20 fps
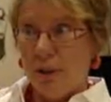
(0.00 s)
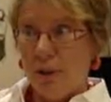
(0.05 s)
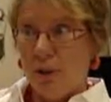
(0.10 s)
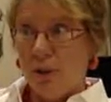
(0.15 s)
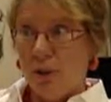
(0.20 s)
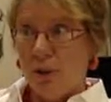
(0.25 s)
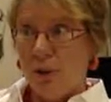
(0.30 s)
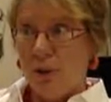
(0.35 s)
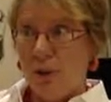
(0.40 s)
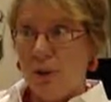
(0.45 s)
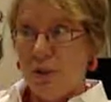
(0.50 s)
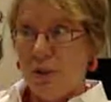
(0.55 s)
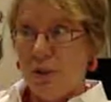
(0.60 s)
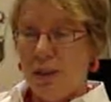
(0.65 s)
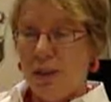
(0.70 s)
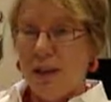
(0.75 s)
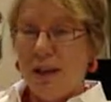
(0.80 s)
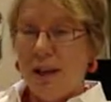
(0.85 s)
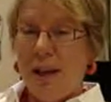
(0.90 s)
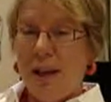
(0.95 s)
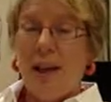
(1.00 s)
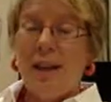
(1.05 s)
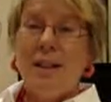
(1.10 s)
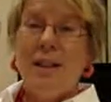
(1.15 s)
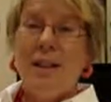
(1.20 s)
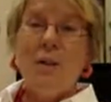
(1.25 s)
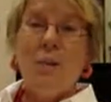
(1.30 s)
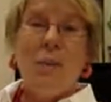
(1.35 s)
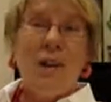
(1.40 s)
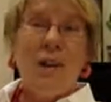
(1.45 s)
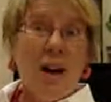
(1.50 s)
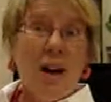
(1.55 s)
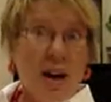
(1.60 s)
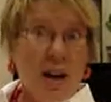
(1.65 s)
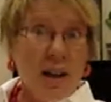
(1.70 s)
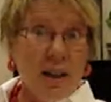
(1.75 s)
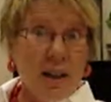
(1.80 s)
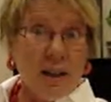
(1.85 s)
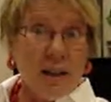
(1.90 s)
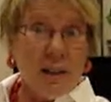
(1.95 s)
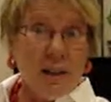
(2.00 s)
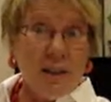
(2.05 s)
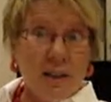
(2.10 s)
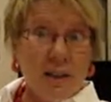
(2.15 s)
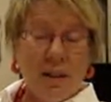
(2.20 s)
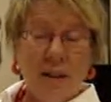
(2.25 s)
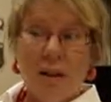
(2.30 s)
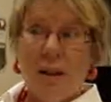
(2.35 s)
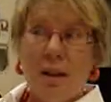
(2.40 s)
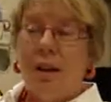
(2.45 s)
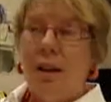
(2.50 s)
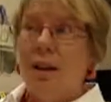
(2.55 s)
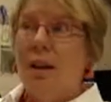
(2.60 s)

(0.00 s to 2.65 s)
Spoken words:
first, and to be honest,